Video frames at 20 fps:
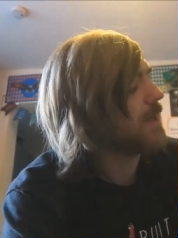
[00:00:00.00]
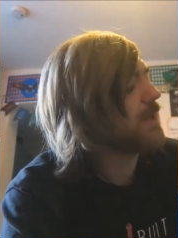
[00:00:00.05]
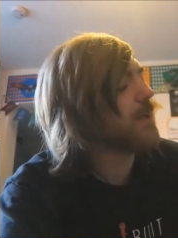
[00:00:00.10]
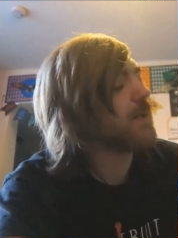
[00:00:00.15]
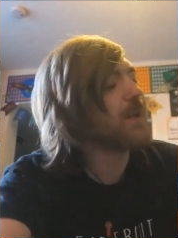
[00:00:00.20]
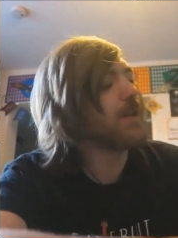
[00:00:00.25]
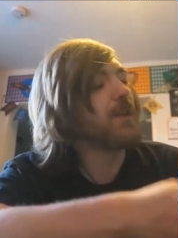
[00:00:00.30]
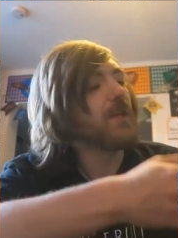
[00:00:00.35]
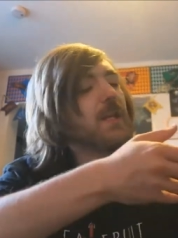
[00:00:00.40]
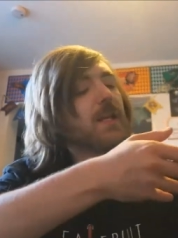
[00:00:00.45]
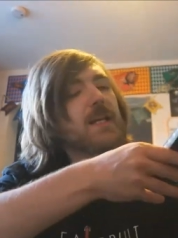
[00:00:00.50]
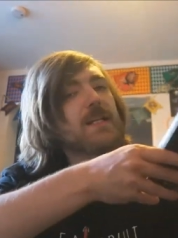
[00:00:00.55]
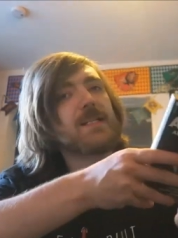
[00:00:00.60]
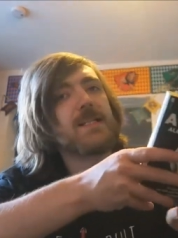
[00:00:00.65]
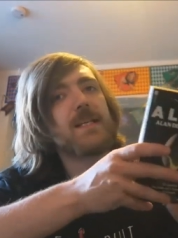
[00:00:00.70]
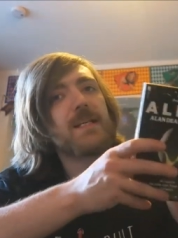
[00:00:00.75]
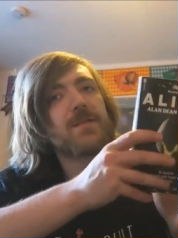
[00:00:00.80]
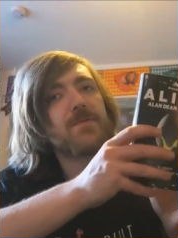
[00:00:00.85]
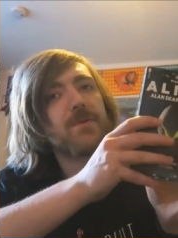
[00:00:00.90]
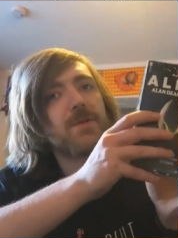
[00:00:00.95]
And the other thing is
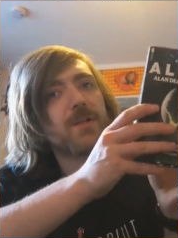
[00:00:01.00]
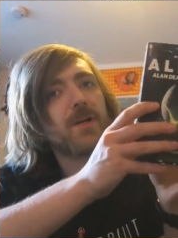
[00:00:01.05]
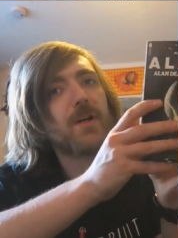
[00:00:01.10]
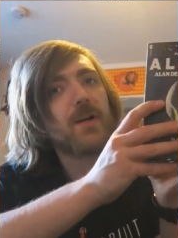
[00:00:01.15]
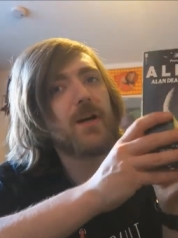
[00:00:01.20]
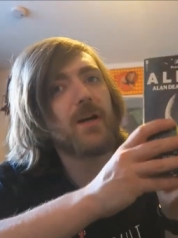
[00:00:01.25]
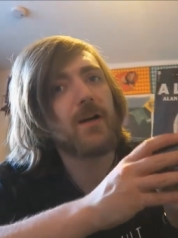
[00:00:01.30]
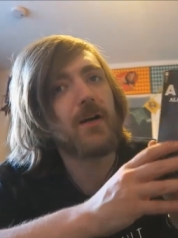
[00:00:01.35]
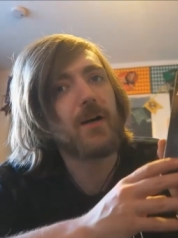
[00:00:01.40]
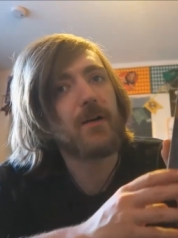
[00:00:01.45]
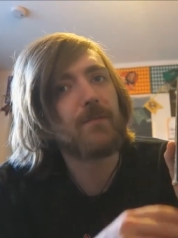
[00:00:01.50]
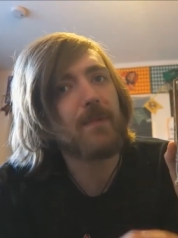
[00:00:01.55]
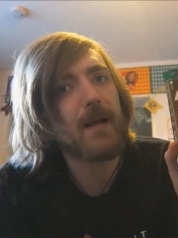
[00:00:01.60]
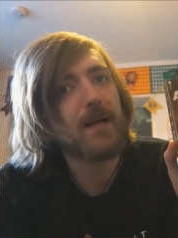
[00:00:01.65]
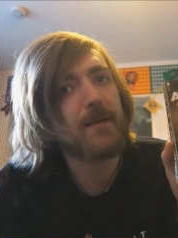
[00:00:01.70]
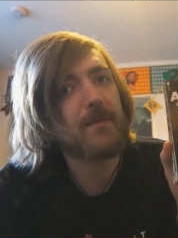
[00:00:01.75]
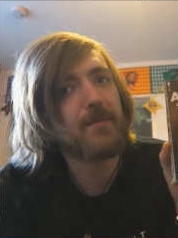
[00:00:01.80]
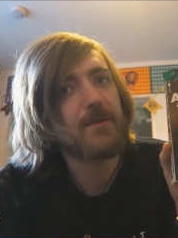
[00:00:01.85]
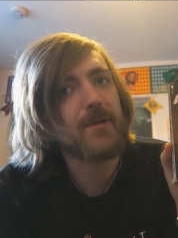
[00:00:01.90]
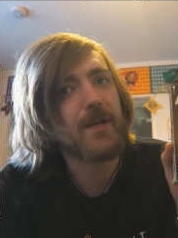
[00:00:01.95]
this, which I got at a
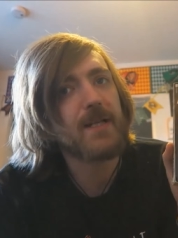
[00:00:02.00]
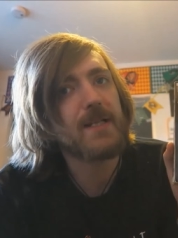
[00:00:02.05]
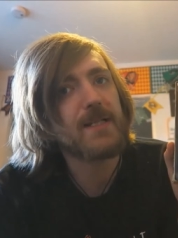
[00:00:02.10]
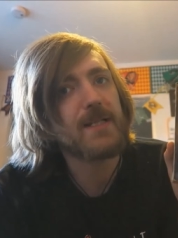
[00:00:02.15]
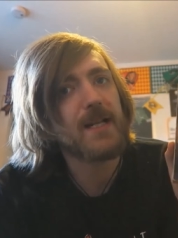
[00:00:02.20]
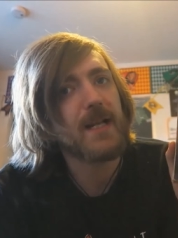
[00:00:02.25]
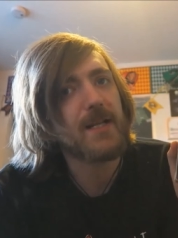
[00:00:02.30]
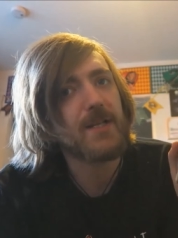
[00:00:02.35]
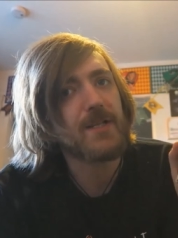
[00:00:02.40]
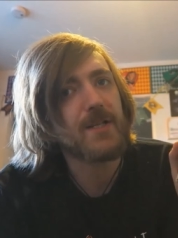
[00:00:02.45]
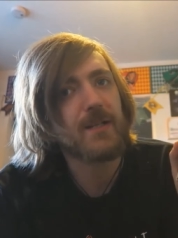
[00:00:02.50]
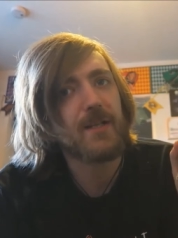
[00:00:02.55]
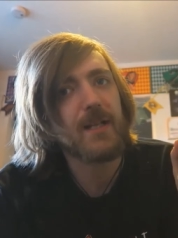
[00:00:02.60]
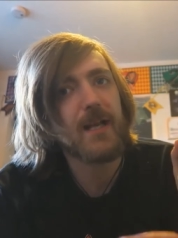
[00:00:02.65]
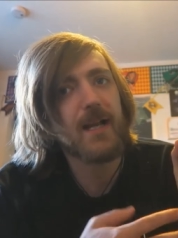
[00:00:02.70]
random train station.